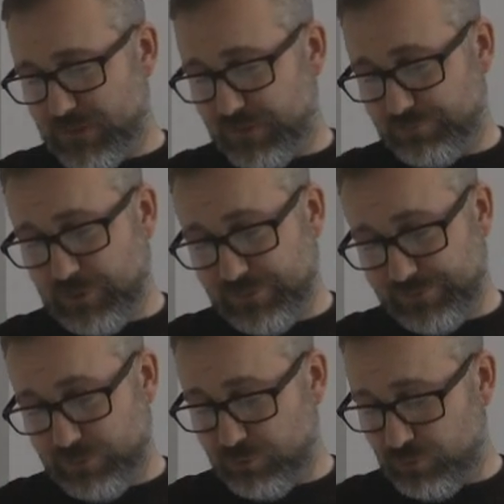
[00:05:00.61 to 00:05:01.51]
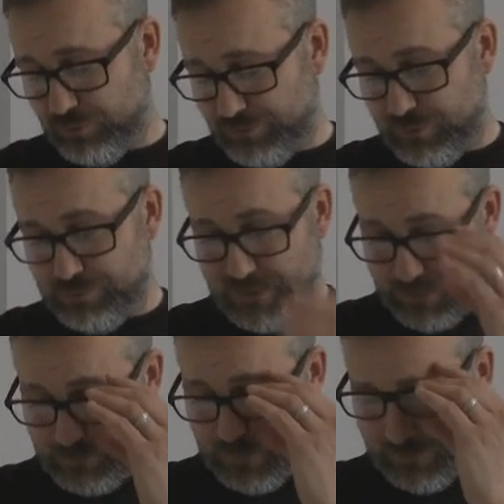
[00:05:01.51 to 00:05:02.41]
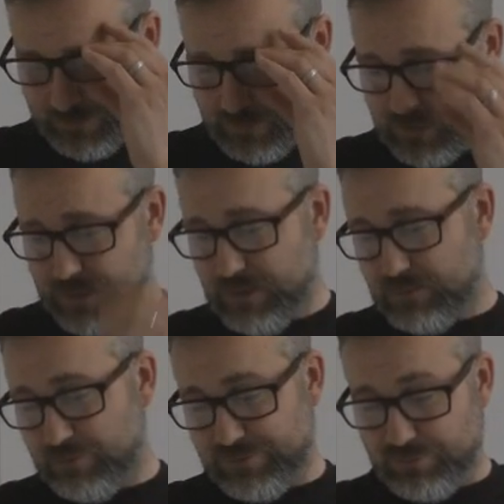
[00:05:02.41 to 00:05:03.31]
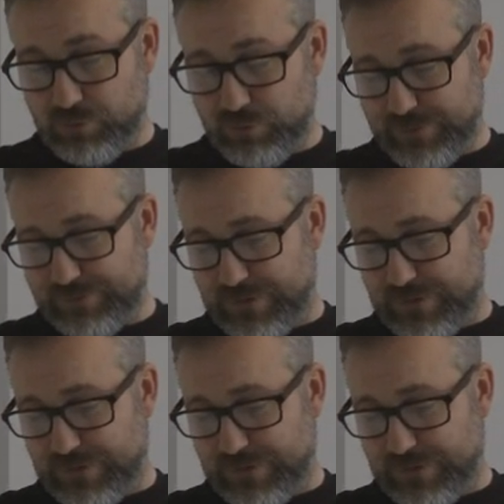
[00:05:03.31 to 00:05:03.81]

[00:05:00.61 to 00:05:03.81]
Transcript: as well as the oars and the picnic basket, which were all in